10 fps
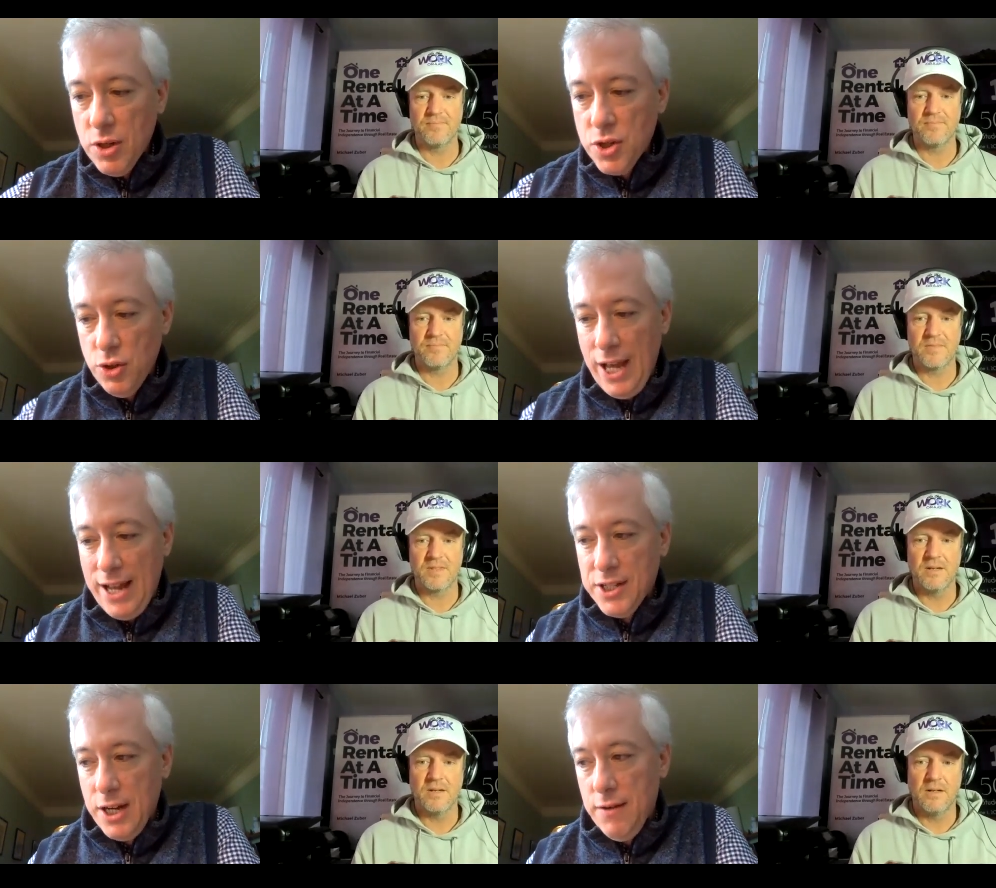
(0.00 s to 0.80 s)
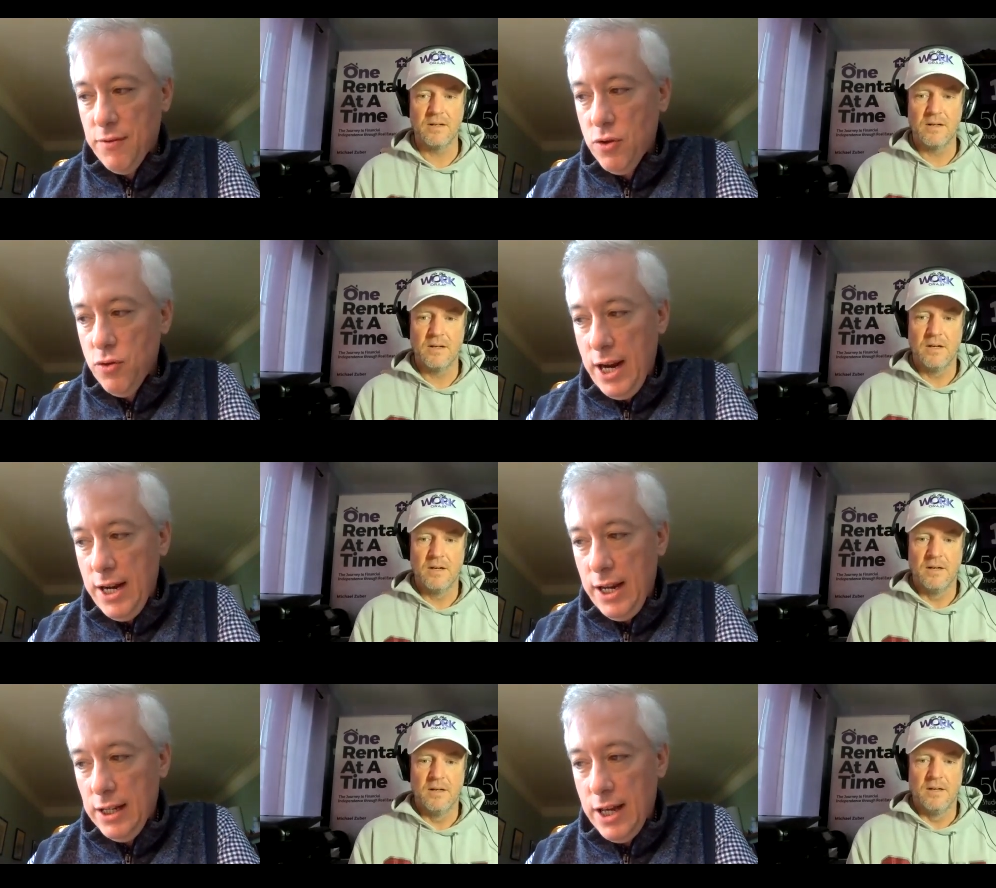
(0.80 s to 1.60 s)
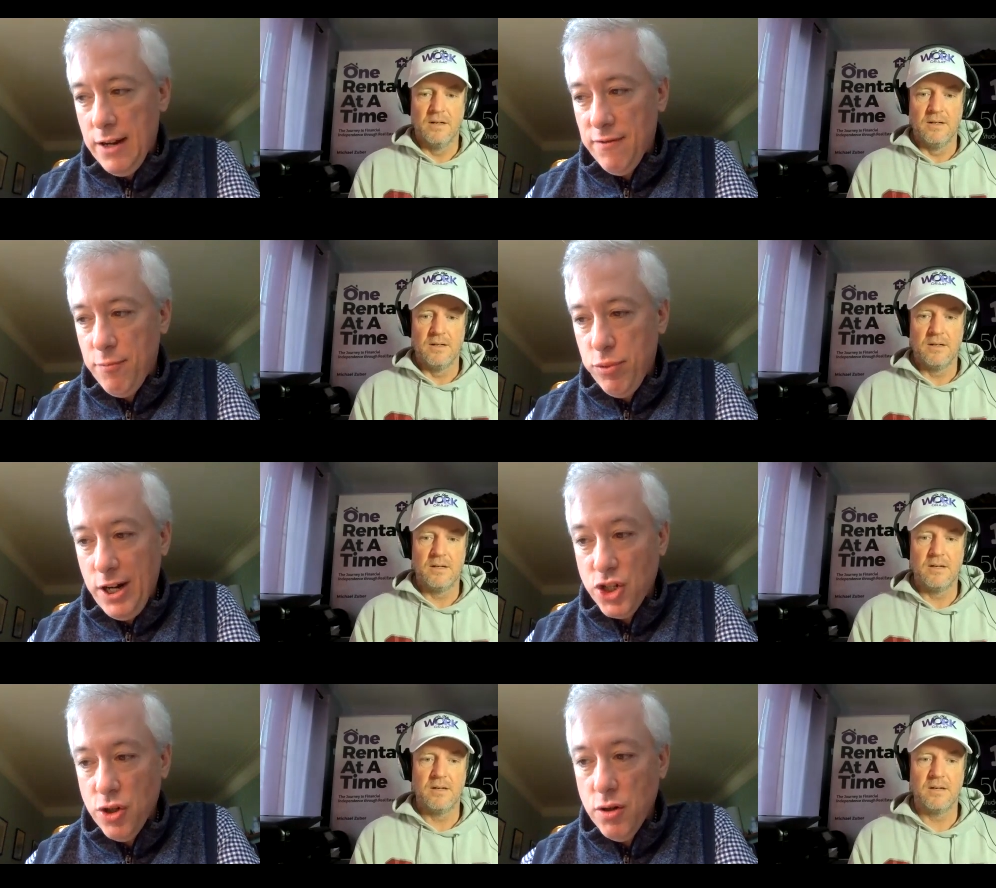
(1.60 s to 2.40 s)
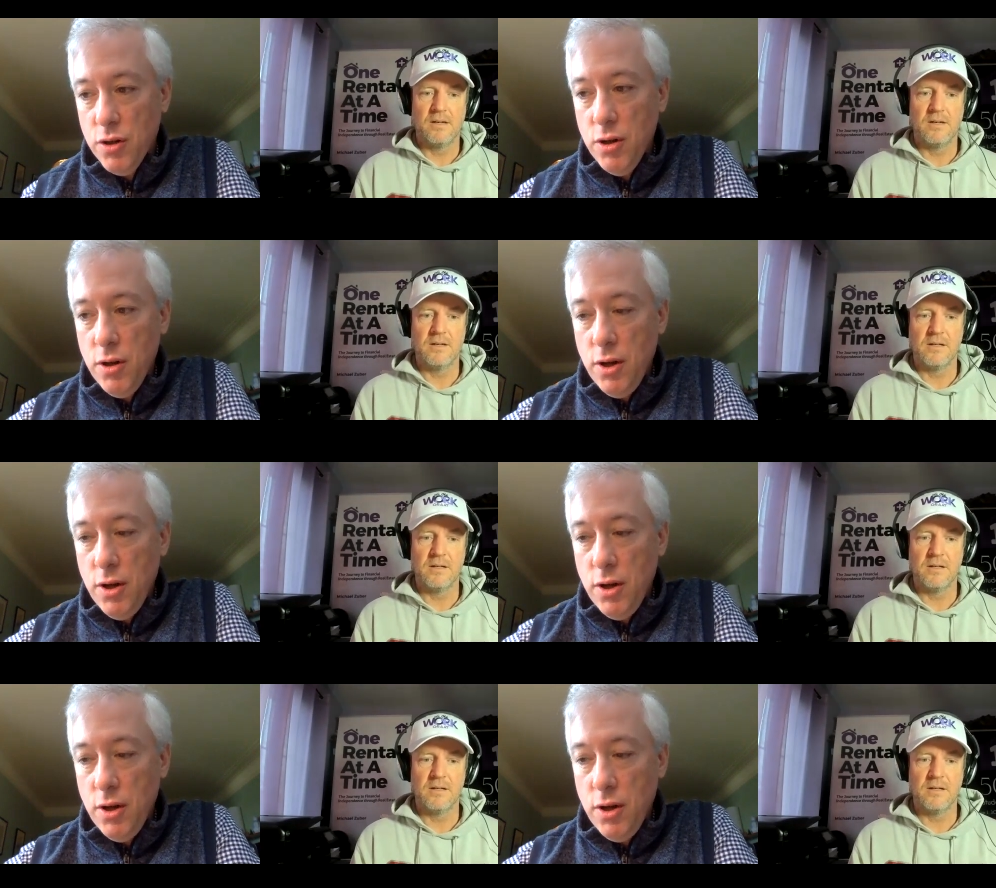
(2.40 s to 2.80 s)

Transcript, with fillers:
Speaker 1: So that's kind of creating a lot of pressure.